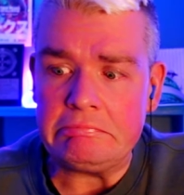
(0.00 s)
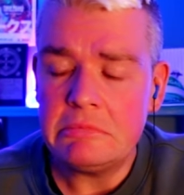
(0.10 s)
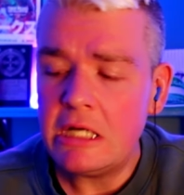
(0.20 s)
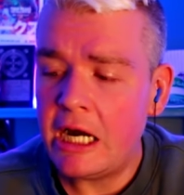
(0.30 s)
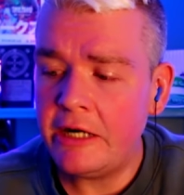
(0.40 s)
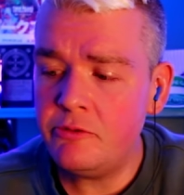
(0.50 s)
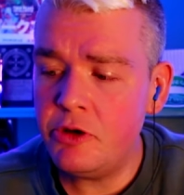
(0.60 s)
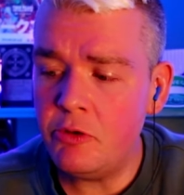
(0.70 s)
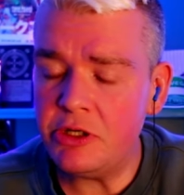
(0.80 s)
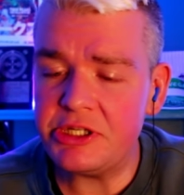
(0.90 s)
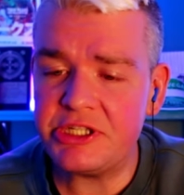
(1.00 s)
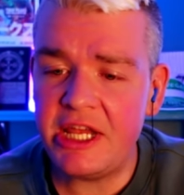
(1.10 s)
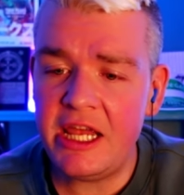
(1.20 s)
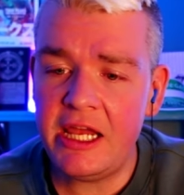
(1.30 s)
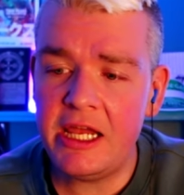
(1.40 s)
I don't know what to
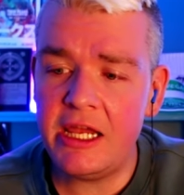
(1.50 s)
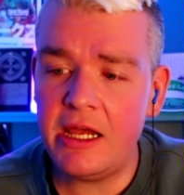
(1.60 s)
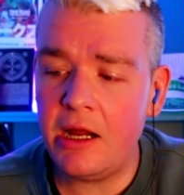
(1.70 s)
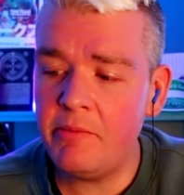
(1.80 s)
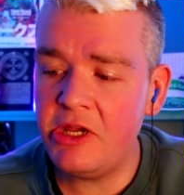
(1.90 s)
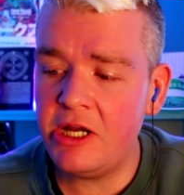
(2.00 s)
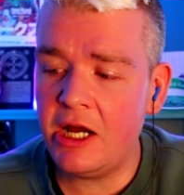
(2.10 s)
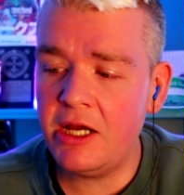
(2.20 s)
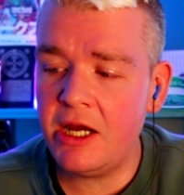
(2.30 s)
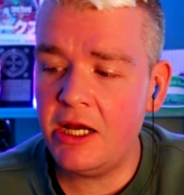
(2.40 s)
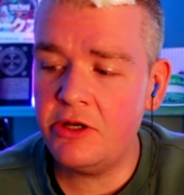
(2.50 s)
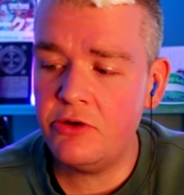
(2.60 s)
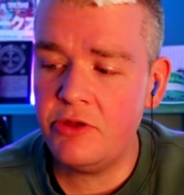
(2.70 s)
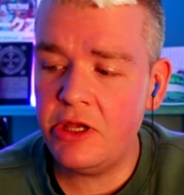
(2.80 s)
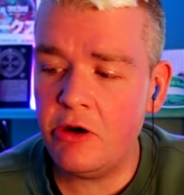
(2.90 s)
say. I mean, I know
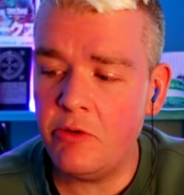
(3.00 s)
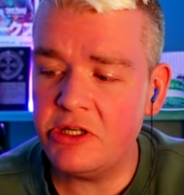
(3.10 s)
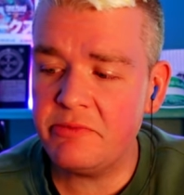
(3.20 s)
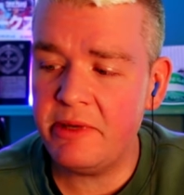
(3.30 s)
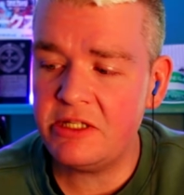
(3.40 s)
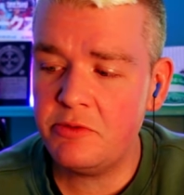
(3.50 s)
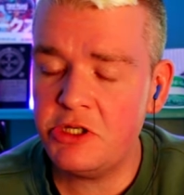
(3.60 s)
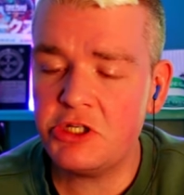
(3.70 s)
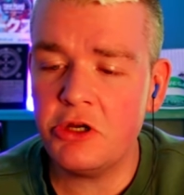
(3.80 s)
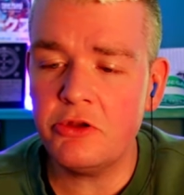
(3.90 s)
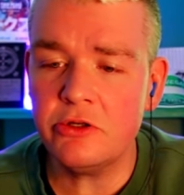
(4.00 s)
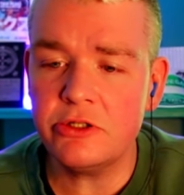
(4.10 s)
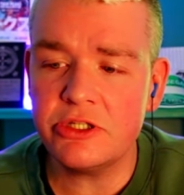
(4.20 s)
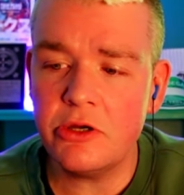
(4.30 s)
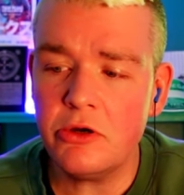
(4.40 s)
they always mess with each other,
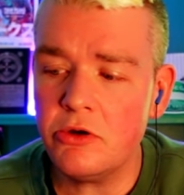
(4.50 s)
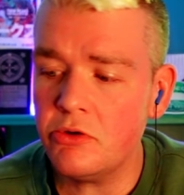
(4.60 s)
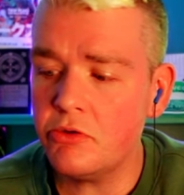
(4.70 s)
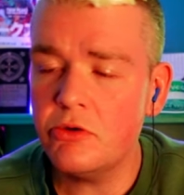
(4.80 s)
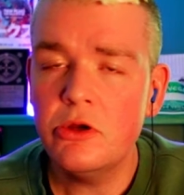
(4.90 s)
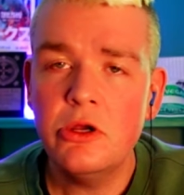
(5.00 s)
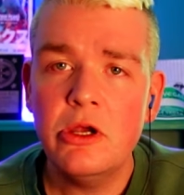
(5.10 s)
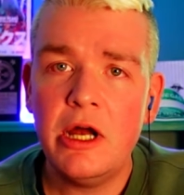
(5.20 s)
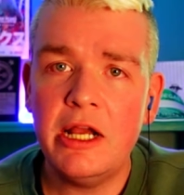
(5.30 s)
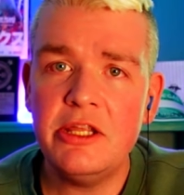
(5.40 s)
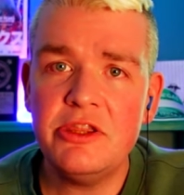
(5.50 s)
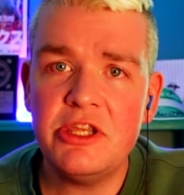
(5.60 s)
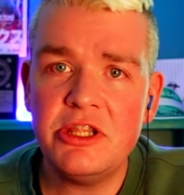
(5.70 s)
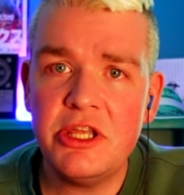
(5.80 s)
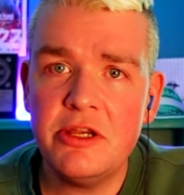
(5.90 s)
so I didn't
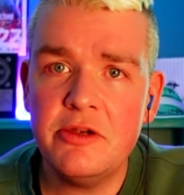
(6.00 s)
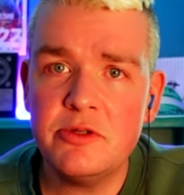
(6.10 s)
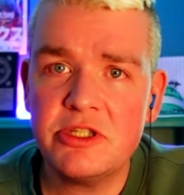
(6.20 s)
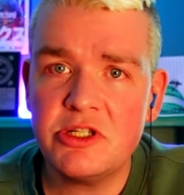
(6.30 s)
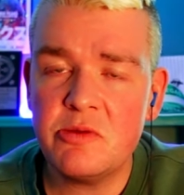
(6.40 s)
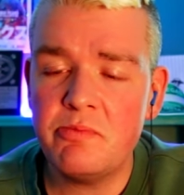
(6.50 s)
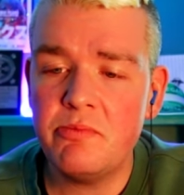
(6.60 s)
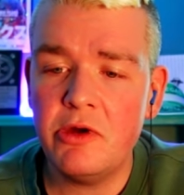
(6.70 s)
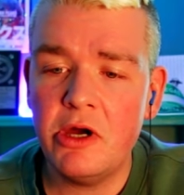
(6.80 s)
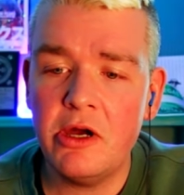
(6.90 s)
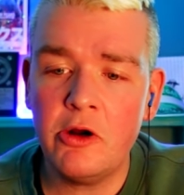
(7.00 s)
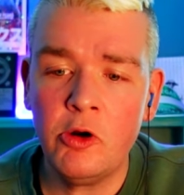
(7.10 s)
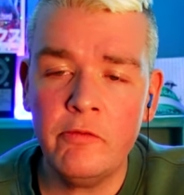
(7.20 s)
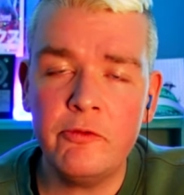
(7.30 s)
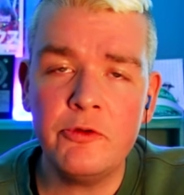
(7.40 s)
think that it was such a
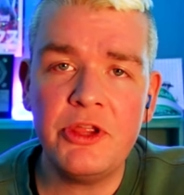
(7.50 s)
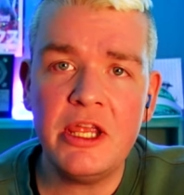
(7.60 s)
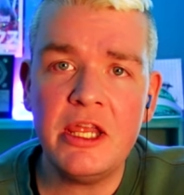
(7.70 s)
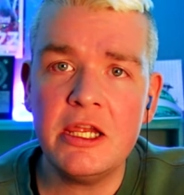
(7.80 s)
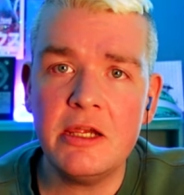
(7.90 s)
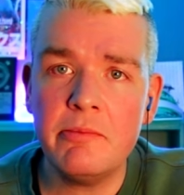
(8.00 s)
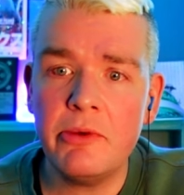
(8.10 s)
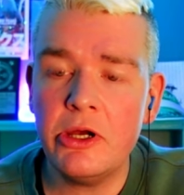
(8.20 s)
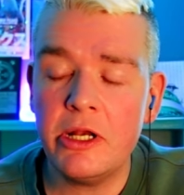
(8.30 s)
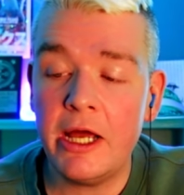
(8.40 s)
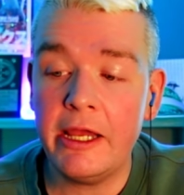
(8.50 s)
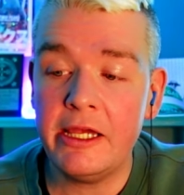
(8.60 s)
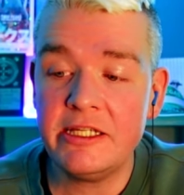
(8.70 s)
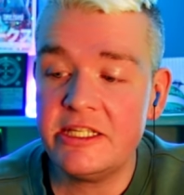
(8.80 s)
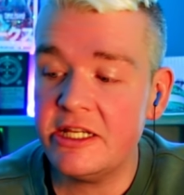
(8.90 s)
hurtful thing, but I
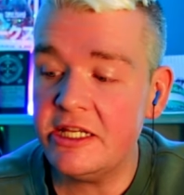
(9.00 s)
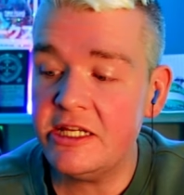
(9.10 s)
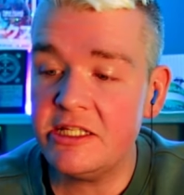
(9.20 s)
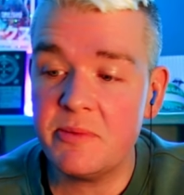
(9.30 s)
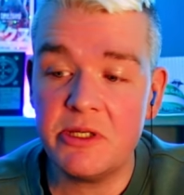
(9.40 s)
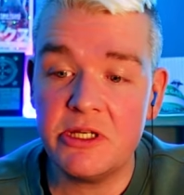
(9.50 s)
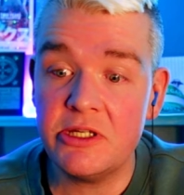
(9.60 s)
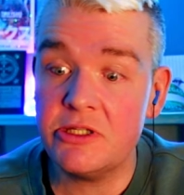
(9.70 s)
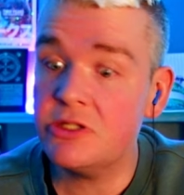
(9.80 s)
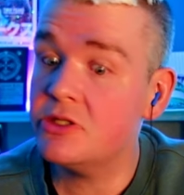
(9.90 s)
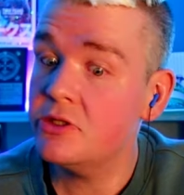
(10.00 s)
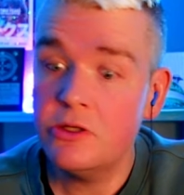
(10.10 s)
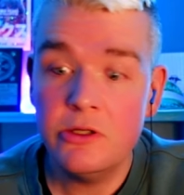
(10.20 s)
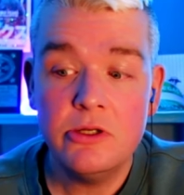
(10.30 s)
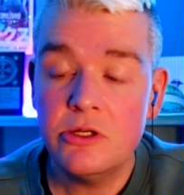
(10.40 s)
guess it is because
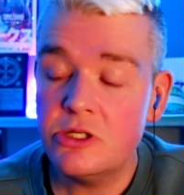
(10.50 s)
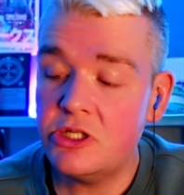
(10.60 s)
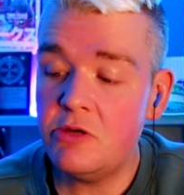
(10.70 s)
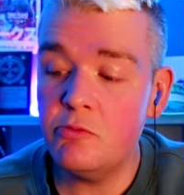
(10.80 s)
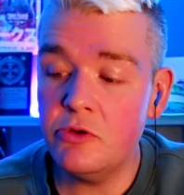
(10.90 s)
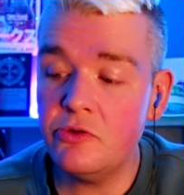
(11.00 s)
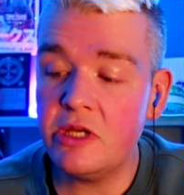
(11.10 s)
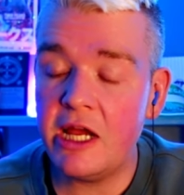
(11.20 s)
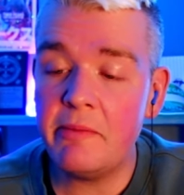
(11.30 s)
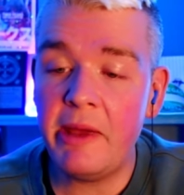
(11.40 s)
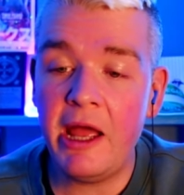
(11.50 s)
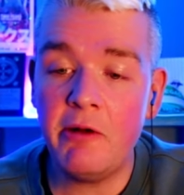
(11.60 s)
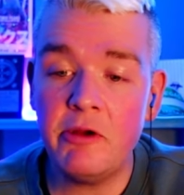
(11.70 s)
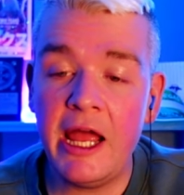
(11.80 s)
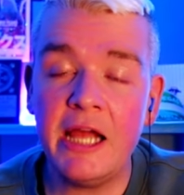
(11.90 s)
she really had a bad
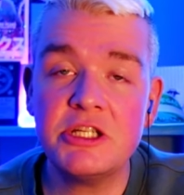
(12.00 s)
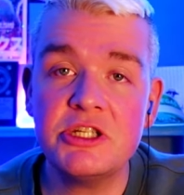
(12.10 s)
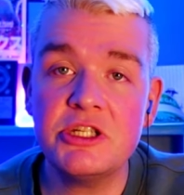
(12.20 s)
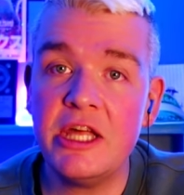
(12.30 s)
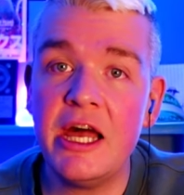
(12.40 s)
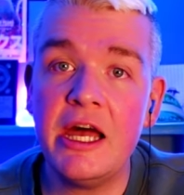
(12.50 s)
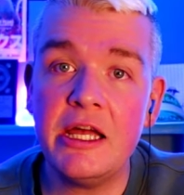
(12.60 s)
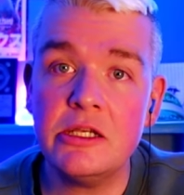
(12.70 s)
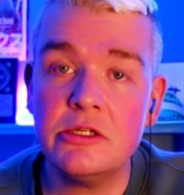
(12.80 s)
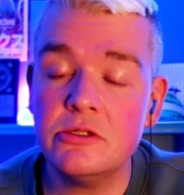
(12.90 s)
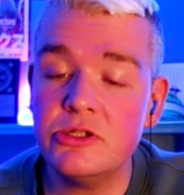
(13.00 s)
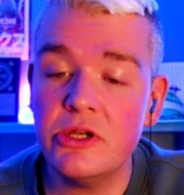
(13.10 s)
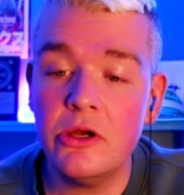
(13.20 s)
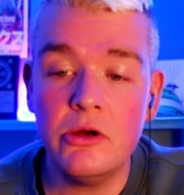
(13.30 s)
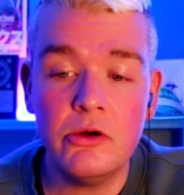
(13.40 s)
reaction to that.
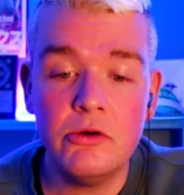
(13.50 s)
So